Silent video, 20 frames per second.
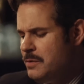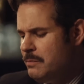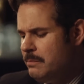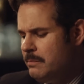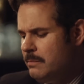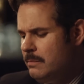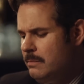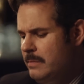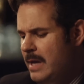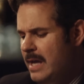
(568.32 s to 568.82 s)

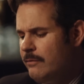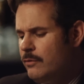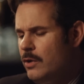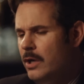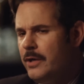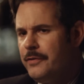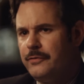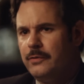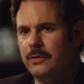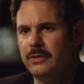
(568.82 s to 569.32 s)
You may have
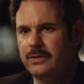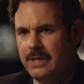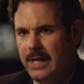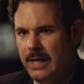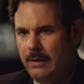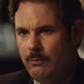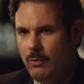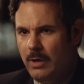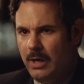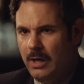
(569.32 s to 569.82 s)
gone through a
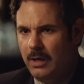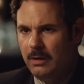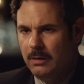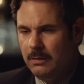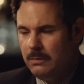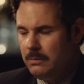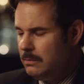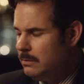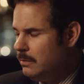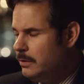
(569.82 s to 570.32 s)
time
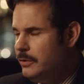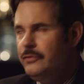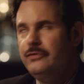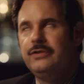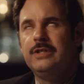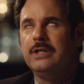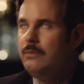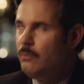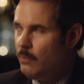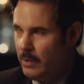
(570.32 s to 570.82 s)
where you
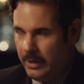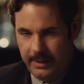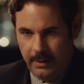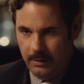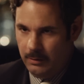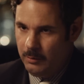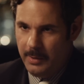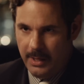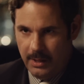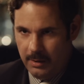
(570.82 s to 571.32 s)
didn't want to
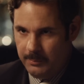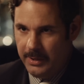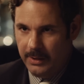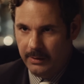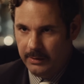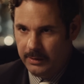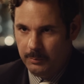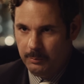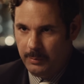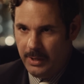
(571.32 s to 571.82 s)
hear about
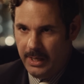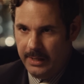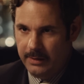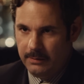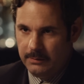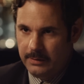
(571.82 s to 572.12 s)
American Pie.